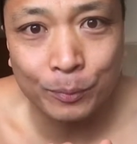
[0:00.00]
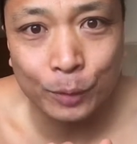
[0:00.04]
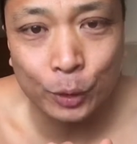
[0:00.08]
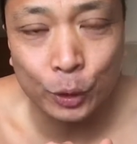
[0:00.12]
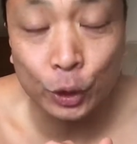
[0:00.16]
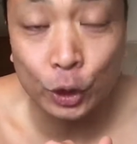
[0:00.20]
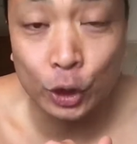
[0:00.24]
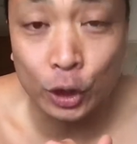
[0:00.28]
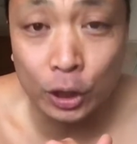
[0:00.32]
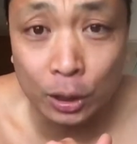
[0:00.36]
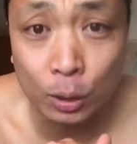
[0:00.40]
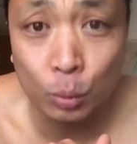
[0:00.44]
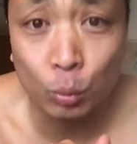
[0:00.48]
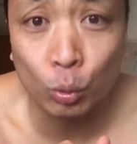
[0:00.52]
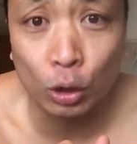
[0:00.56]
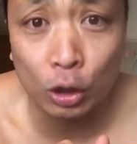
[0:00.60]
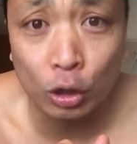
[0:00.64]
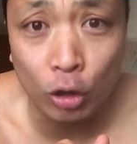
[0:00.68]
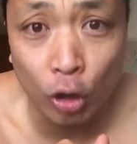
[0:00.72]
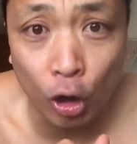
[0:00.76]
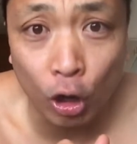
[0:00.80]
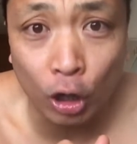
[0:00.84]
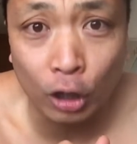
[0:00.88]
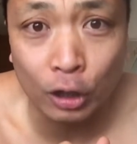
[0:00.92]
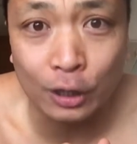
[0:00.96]
you're gonna work
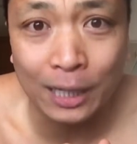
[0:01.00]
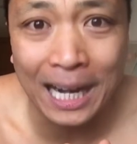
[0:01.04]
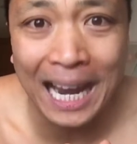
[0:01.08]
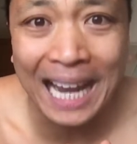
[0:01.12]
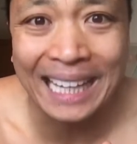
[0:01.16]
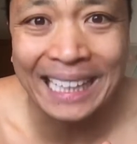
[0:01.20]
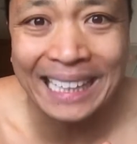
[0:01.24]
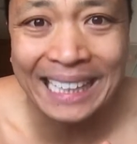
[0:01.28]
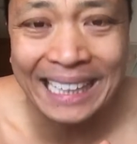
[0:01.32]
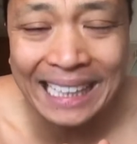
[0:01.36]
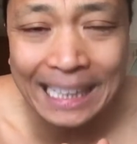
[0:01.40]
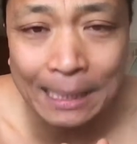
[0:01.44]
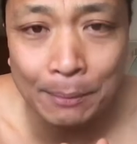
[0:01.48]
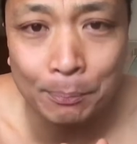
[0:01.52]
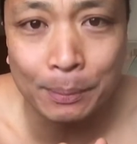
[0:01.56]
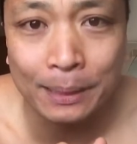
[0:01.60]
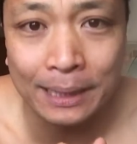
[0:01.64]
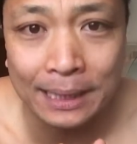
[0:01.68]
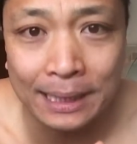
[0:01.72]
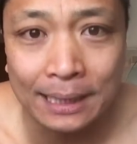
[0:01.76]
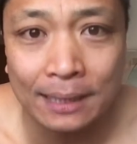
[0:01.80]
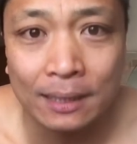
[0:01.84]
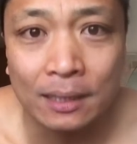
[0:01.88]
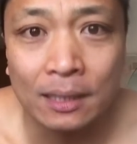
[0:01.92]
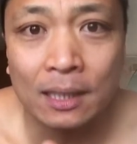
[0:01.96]
harder at
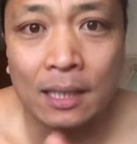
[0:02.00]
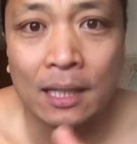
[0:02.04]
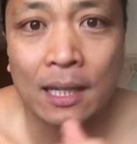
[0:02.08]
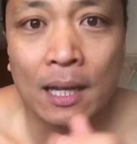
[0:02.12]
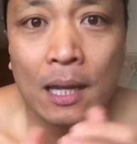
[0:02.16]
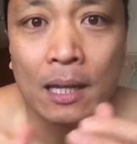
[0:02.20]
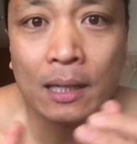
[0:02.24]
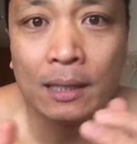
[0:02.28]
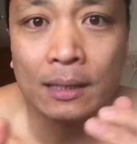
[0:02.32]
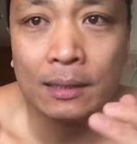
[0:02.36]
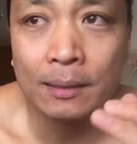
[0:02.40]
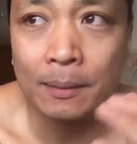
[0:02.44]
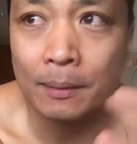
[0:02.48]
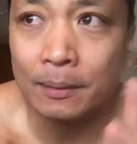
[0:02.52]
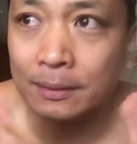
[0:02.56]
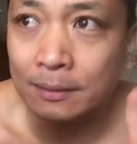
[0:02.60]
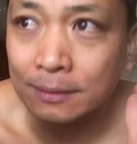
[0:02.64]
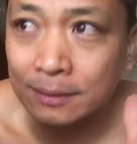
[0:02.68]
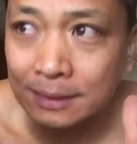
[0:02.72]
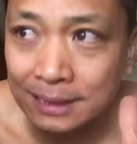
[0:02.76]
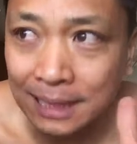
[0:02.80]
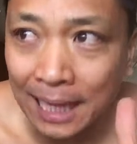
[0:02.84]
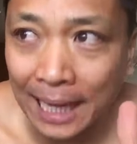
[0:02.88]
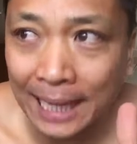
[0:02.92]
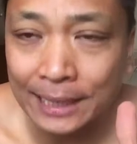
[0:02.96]
keeping it
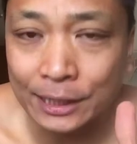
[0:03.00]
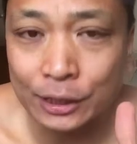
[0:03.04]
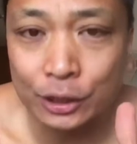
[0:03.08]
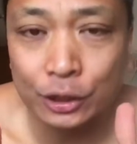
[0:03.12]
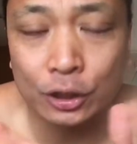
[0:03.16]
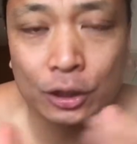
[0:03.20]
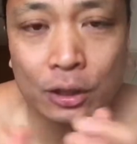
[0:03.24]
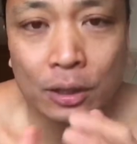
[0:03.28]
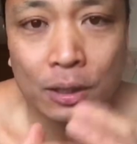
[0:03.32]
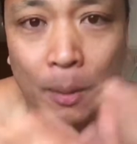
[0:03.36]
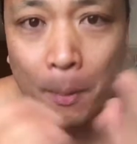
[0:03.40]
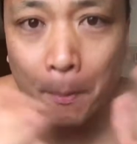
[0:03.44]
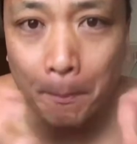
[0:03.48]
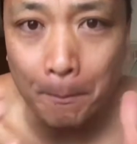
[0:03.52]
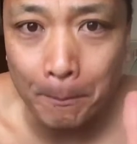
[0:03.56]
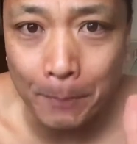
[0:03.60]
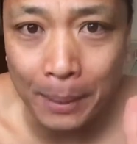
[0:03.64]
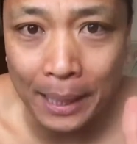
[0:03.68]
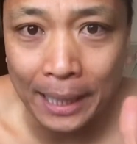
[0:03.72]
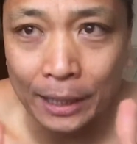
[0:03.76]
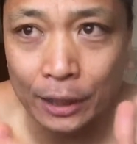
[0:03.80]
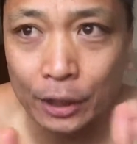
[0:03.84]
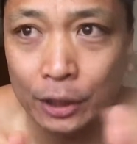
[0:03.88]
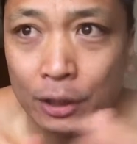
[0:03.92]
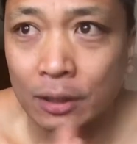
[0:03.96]
nicer,
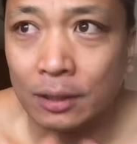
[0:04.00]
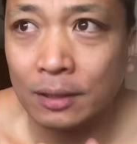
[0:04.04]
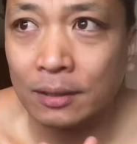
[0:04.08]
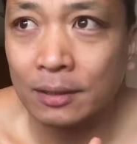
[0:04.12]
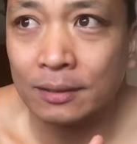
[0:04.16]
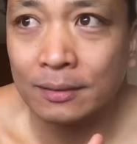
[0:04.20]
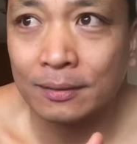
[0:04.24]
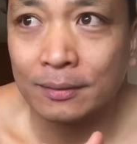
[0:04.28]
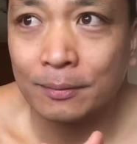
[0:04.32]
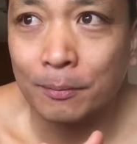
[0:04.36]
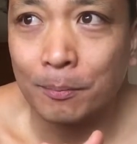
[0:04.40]
better,